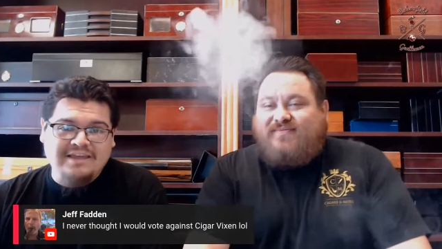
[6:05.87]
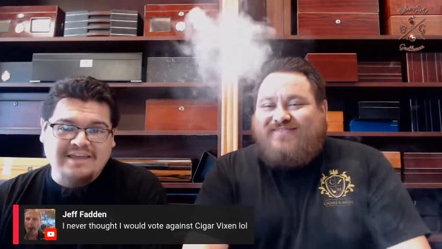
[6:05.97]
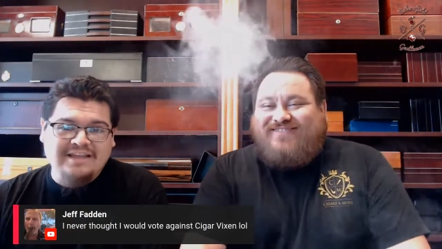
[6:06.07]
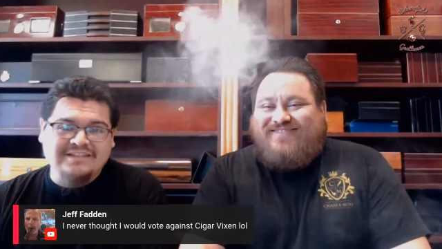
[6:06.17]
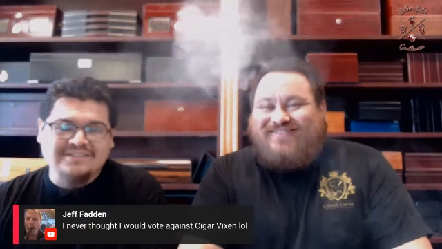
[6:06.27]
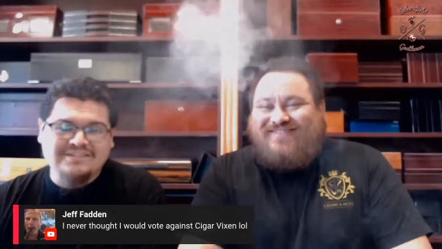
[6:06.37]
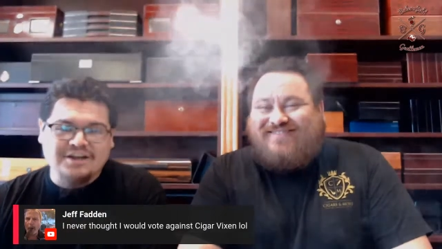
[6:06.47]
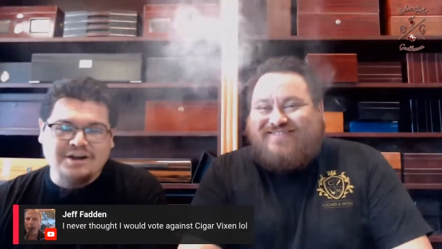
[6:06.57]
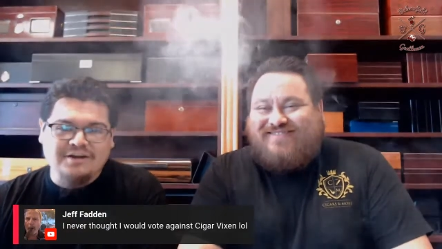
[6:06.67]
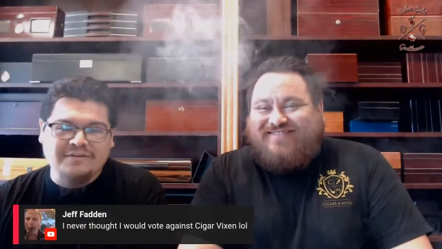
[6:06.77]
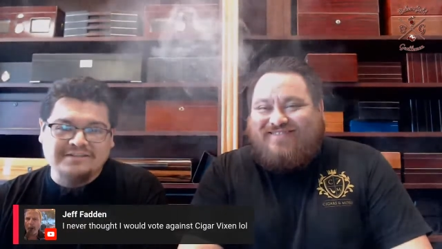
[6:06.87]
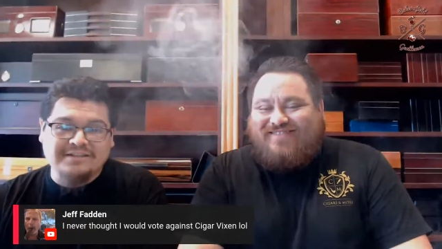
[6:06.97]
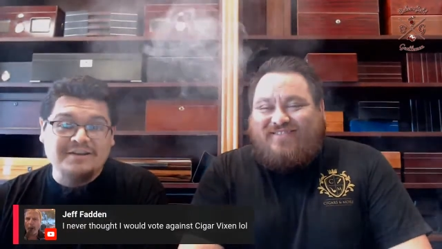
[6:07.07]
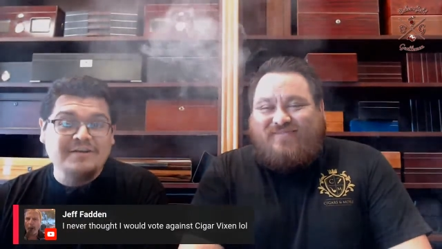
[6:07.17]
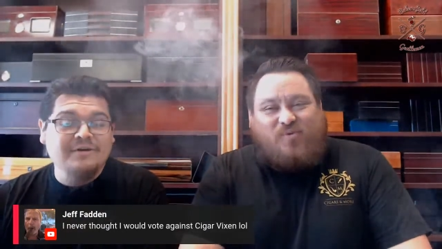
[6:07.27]
Speaker 1: against Cigar
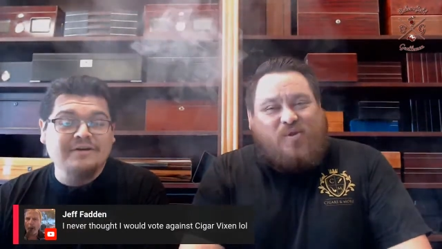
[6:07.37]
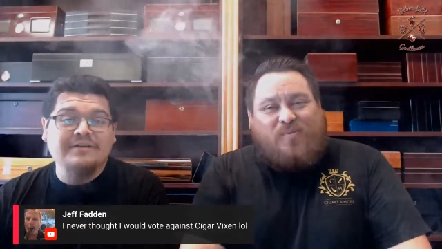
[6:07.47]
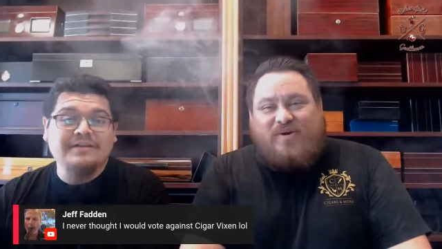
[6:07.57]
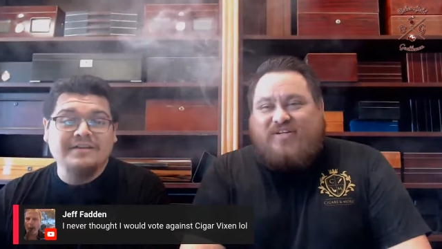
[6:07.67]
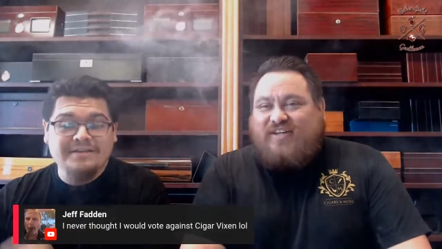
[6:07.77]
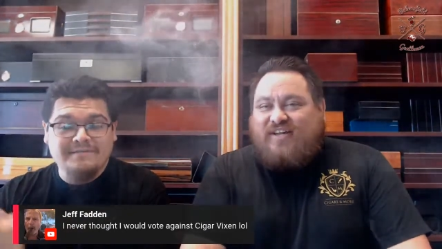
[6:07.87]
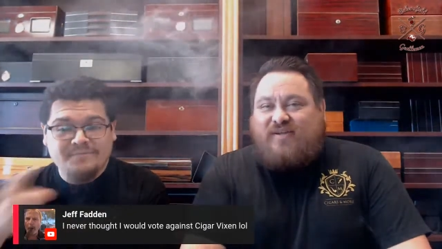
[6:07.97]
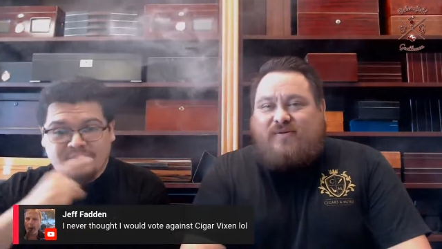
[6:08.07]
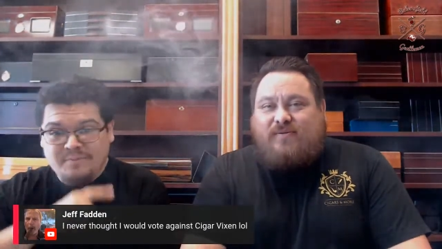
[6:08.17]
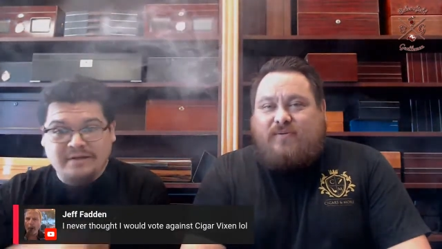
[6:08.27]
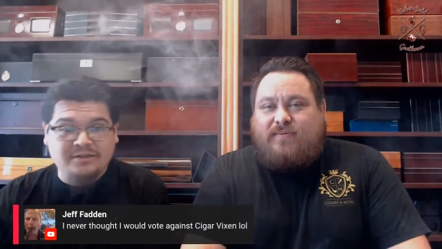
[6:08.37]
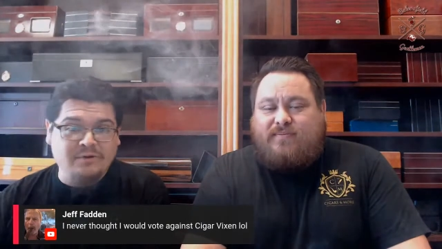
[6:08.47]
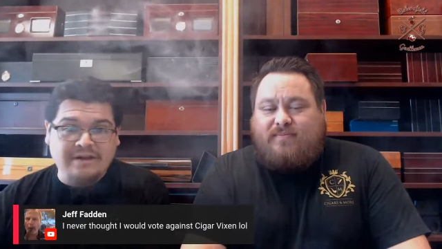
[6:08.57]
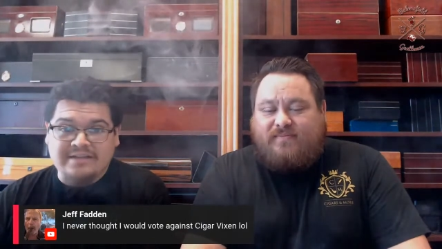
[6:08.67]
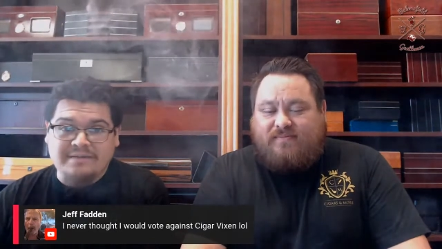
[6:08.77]
Vixen. Well, we
Speaker 2: appreciate it.
Speaker 1: You picked the
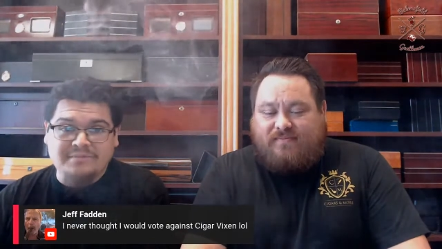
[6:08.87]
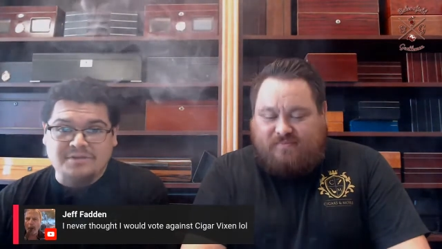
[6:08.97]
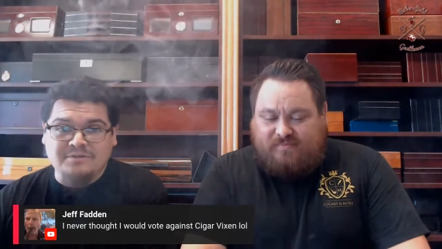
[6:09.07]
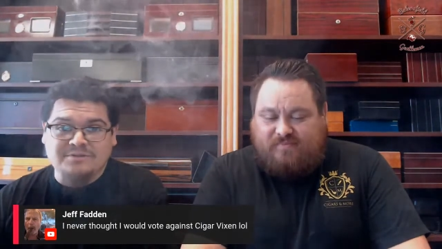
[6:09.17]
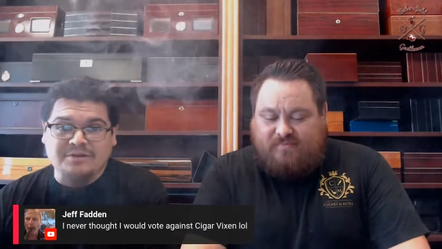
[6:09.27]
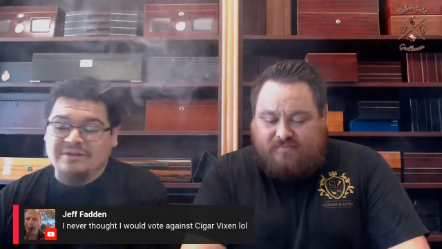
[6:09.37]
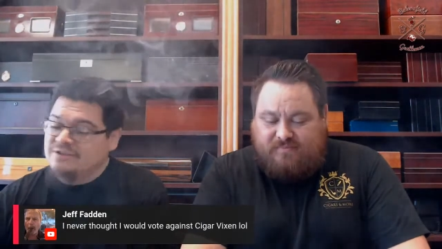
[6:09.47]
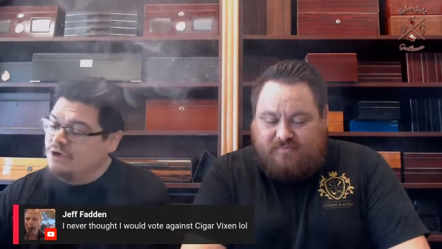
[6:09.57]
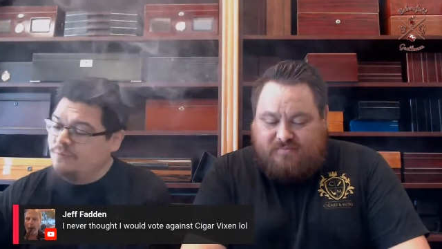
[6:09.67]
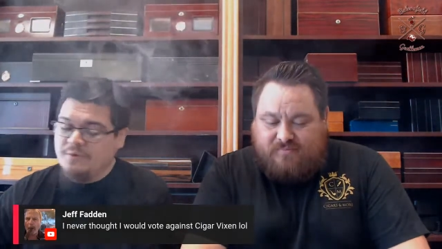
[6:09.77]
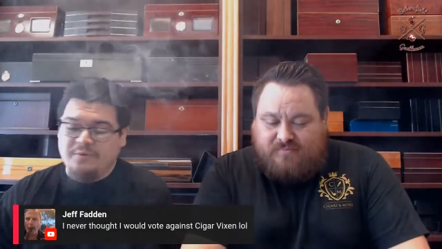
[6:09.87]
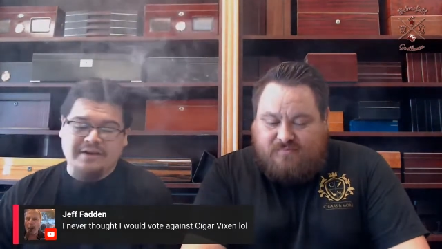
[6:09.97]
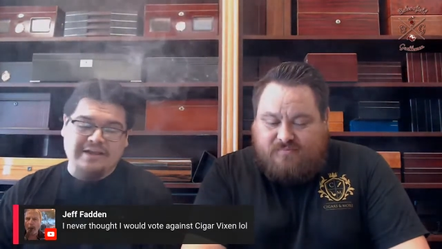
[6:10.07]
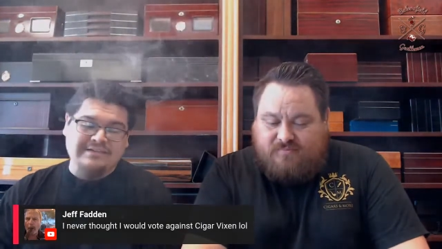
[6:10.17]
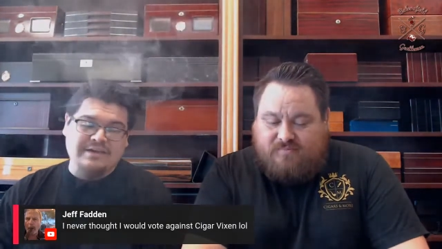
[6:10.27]
right time to do so. Let's hope we win,
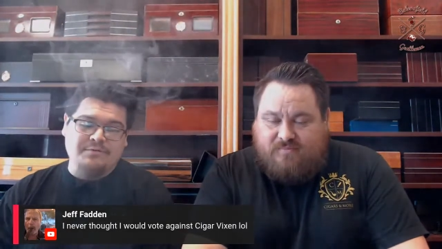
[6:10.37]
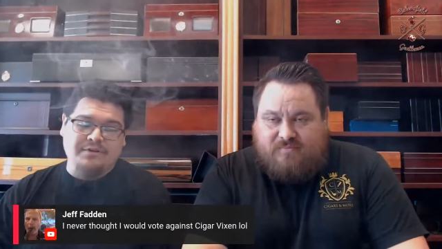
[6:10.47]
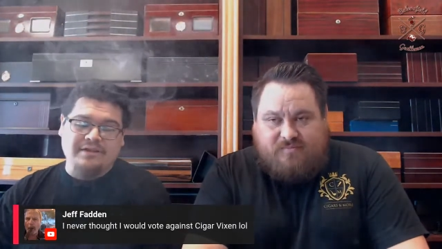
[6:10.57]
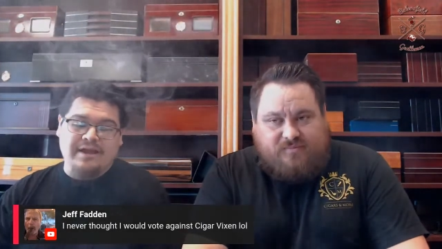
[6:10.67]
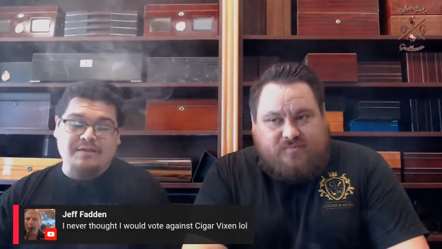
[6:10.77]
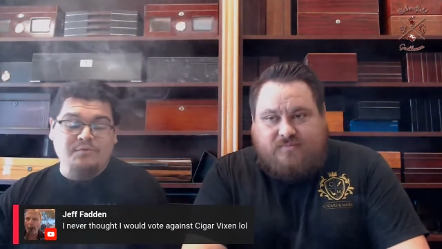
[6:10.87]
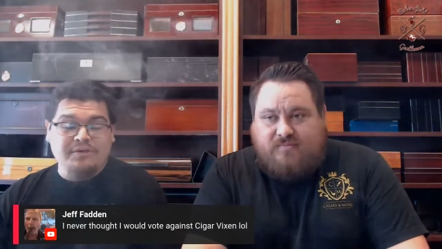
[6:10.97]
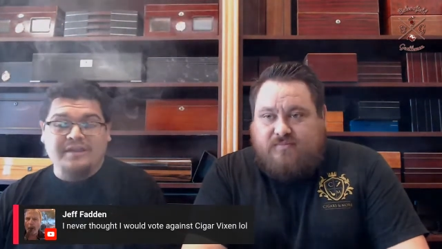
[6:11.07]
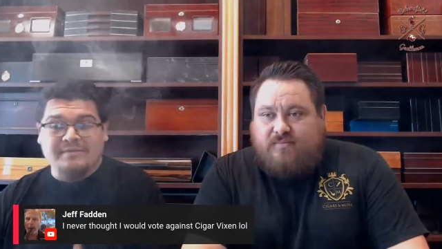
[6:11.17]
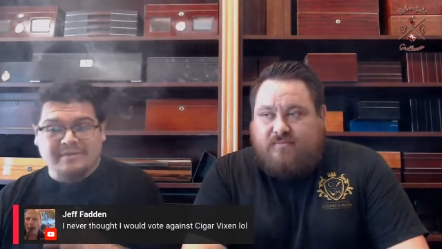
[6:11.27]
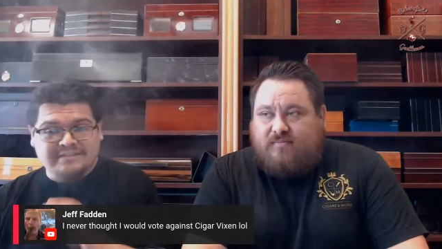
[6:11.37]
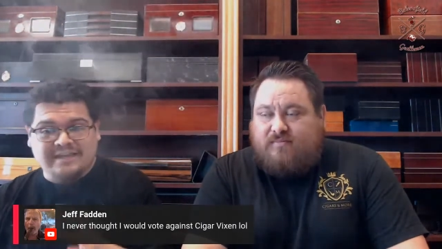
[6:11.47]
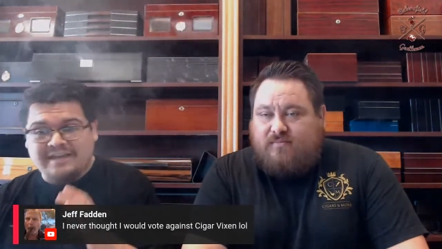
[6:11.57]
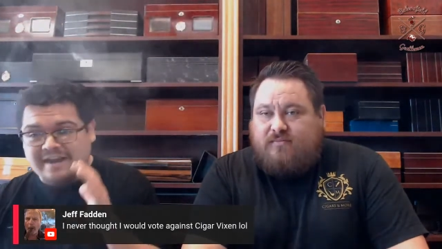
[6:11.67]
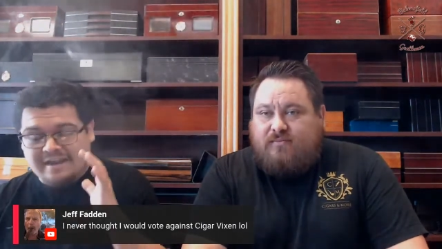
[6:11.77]
guys. I really, I really am
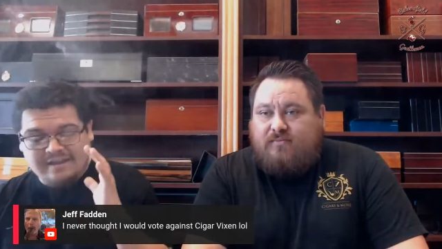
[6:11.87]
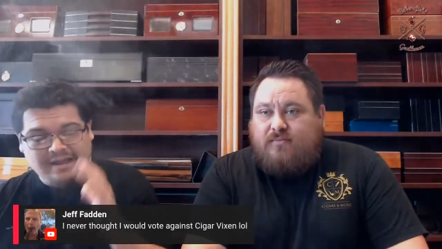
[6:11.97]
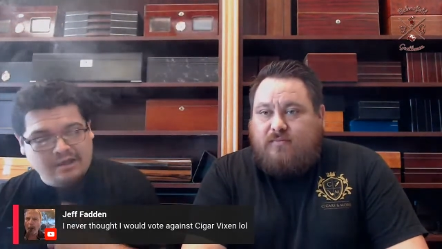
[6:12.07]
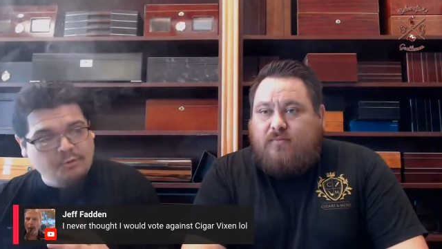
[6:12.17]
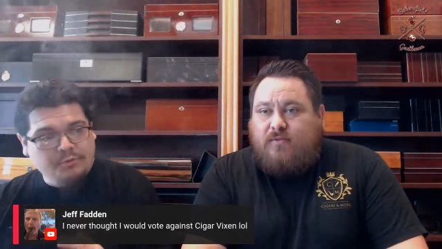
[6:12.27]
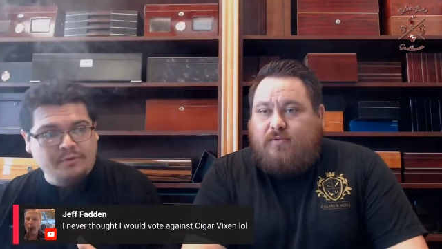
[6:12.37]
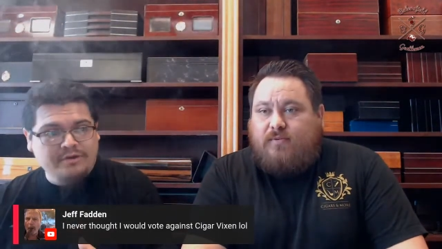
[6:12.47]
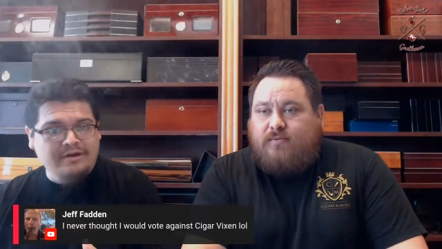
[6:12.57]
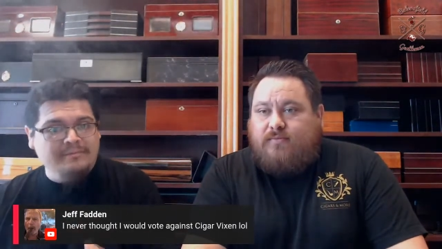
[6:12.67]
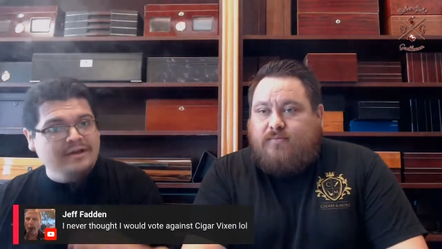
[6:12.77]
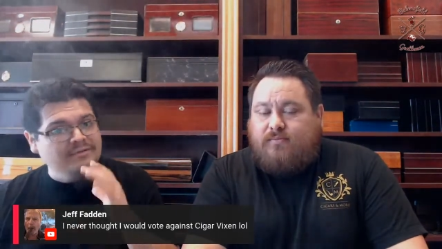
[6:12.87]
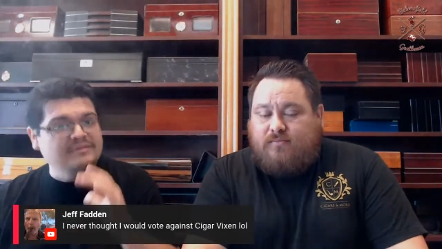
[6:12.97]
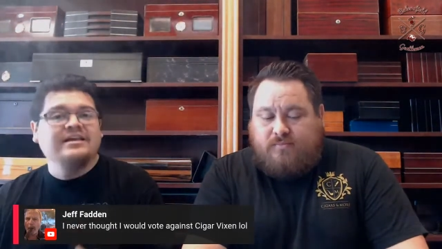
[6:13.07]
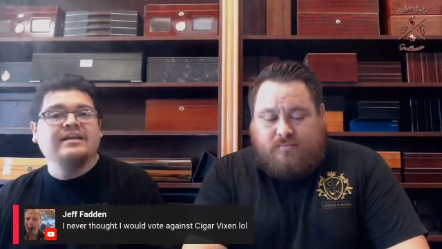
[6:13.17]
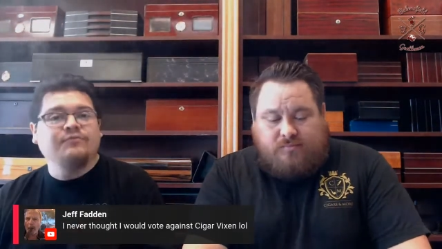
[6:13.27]
excited, and I, I hope we win. I'm not going to be
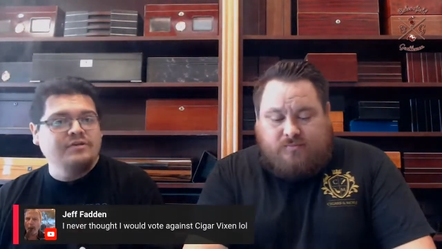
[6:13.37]
sad if